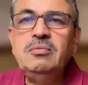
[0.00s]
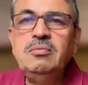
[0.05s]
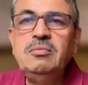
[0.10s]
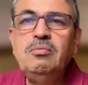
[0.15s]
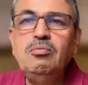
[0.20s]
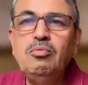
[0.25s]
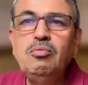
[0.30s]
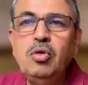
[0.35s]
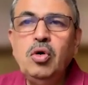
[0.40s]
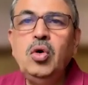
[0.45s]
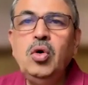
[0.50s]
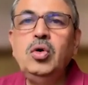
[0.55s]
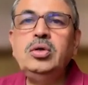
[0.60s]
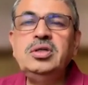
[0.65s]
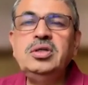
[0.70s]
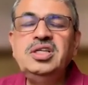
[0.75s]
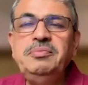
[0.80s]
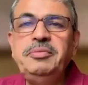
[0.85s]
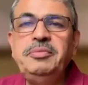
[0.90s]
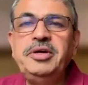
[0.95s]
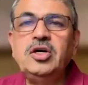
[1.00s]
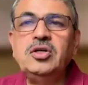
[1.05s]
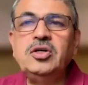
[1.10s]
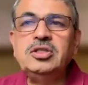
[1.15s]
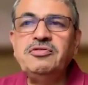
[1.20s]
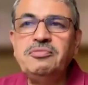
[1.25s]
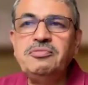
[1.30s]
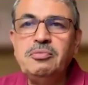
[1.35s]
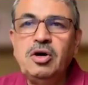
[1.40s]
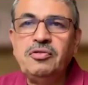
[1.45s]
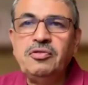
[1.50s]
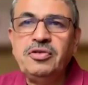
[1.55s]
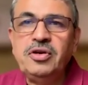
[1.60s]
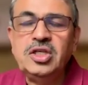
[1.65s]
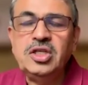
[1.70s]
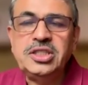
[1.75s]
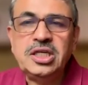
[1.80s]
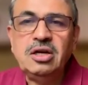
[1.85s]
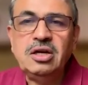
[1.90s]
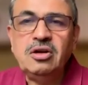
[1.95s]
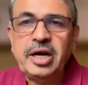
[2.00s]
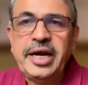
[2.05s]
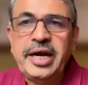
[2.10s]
more because of morphological or